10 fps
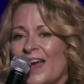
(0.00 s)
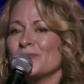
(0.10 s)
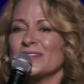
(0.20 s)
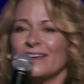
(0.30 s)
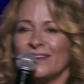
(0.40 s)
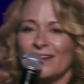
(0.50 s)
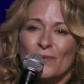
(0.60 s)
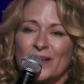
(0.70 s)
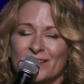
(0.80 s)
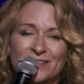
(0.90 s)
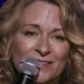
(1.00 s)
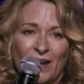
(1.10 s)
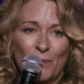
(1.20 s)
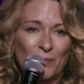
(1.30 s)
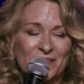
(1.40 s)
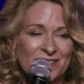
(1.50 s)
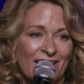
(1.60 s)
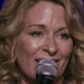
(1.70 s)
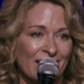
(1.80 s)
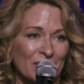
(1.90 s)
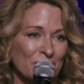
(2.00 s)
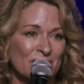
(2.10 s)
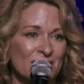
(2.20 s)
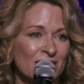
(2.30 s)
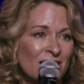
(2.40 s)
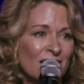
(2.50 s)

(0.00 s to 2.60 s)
I was like, you know, we kissed a couple of times